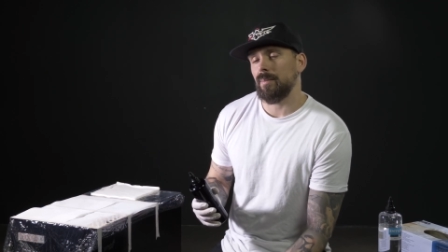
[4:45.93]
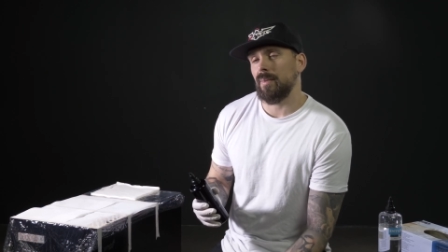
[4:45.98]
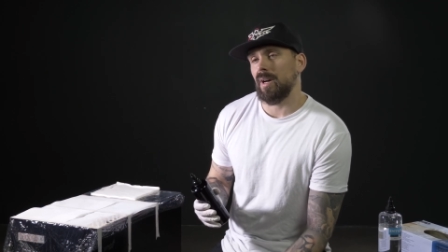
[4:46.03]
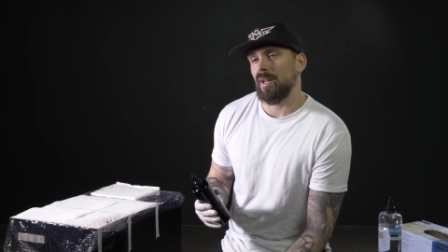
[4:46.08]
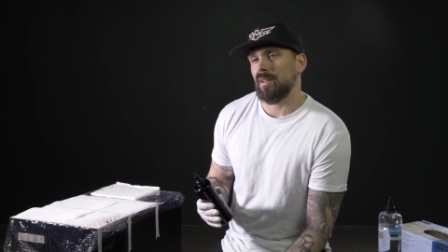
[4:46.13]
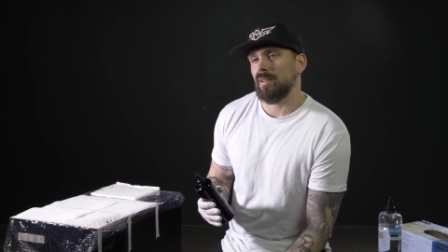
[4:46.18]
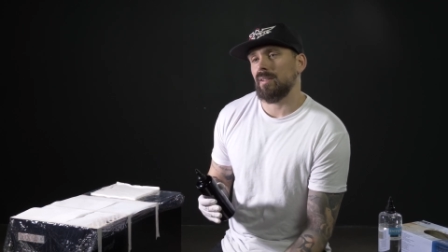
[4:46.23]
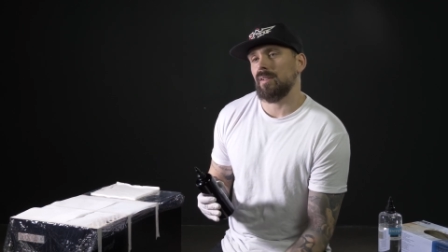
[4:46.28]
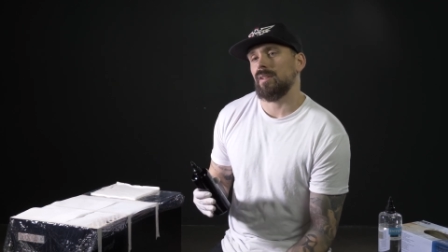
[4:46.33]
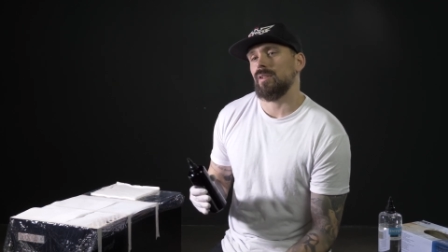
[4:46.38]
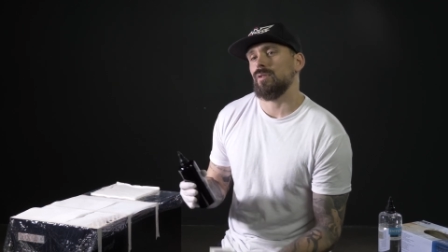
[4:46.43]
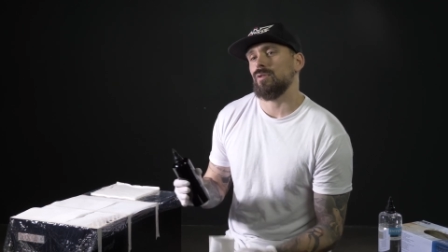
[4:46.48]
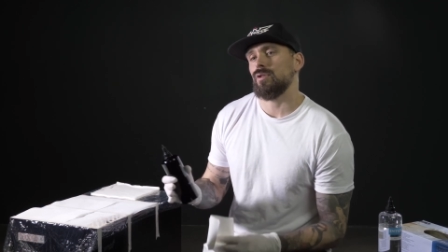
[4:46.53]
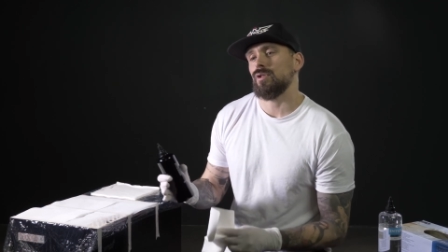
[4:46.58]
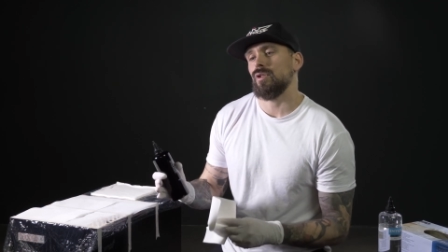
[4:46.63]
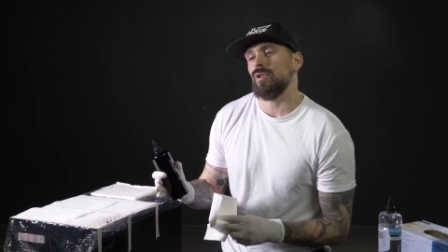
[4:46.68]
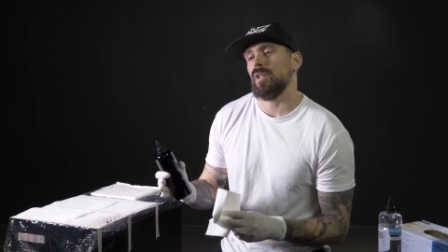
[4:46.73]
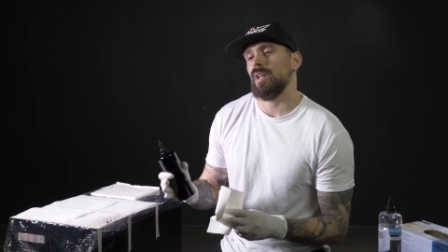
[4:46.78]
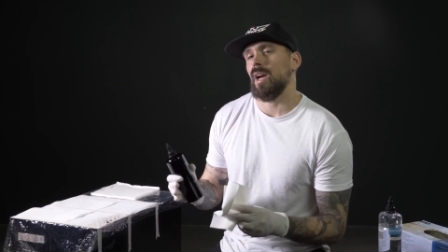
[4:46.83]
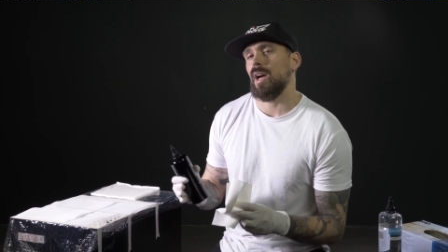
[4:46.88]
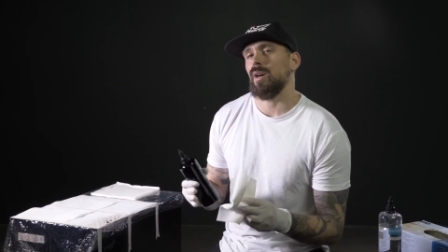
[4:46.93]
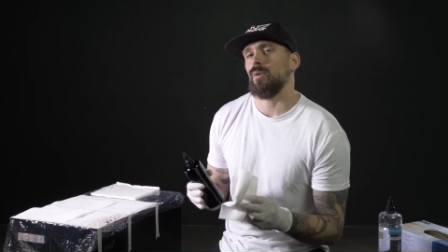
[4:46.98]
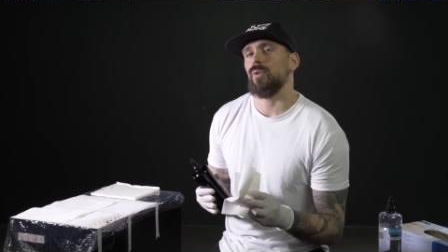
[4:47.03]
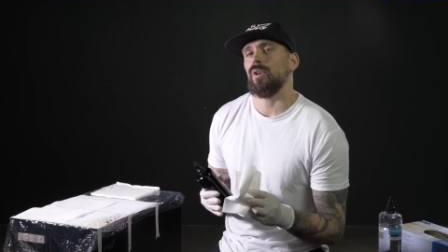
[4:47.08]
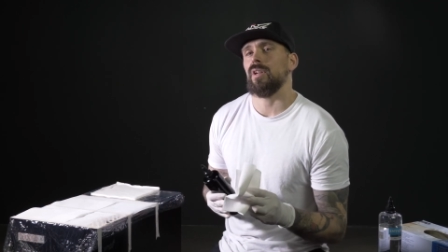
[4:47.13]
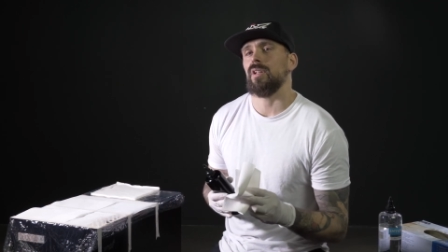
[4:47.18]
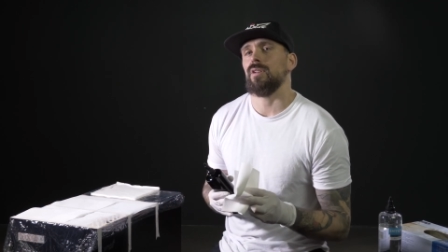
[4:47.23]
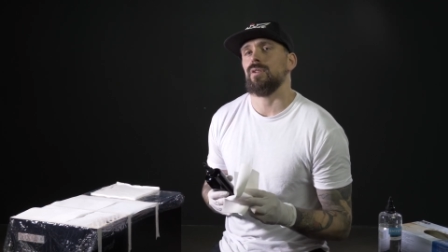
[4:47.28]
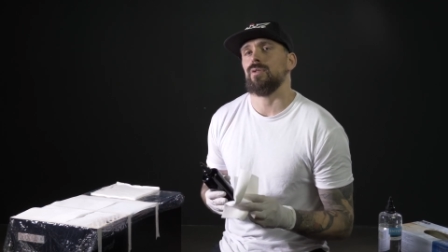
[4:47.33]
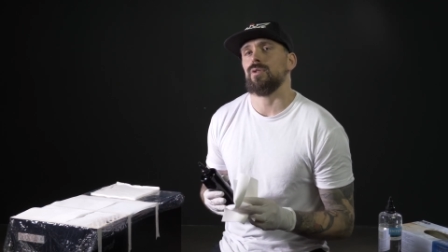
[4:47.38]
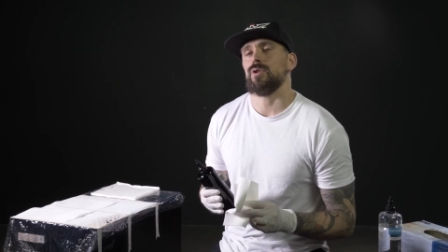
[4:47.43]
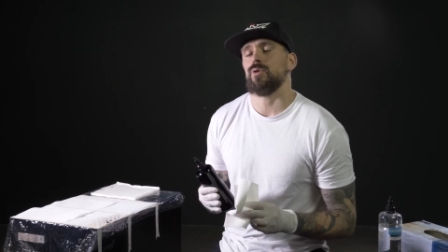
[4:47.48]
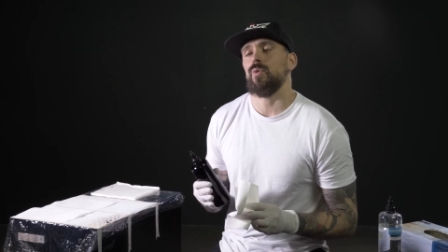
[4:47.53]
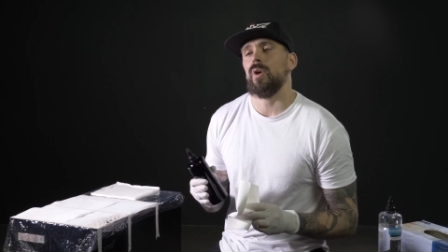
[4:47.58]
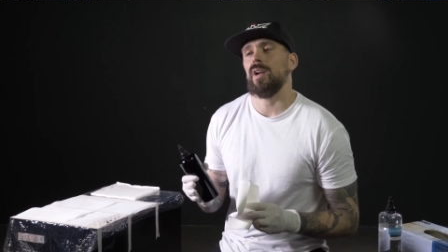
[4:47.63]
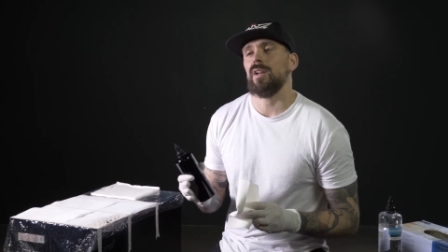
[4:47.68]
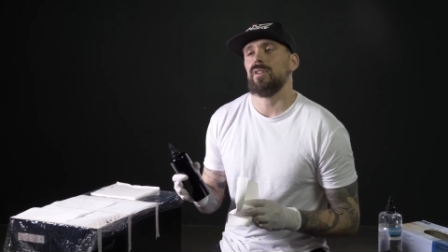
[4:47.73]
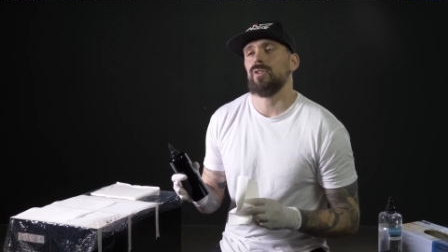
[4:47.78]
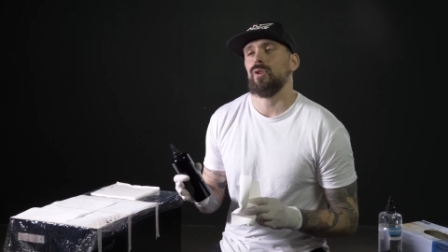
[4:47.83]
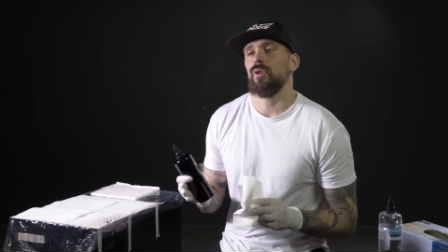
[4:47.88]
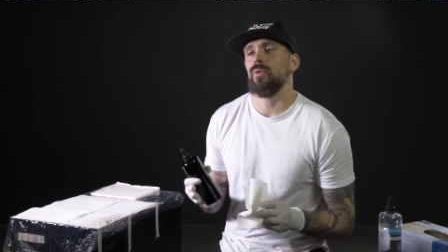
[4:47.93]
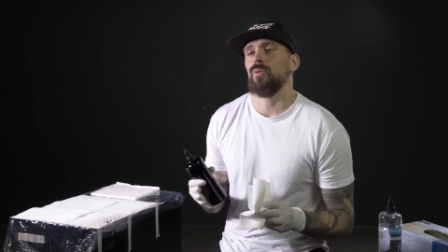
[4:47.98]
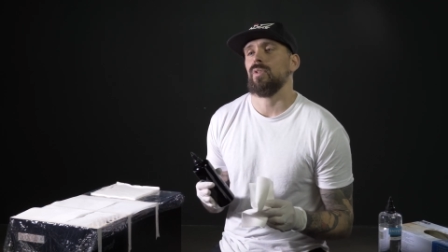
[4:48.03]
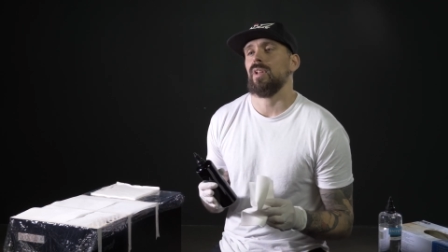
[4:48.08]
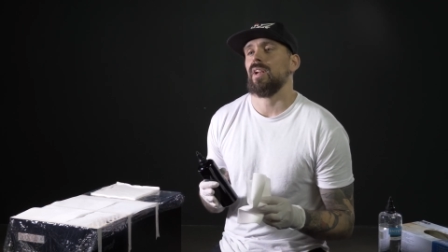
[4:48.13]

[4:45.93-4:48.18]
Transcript: but usually I want to use one tone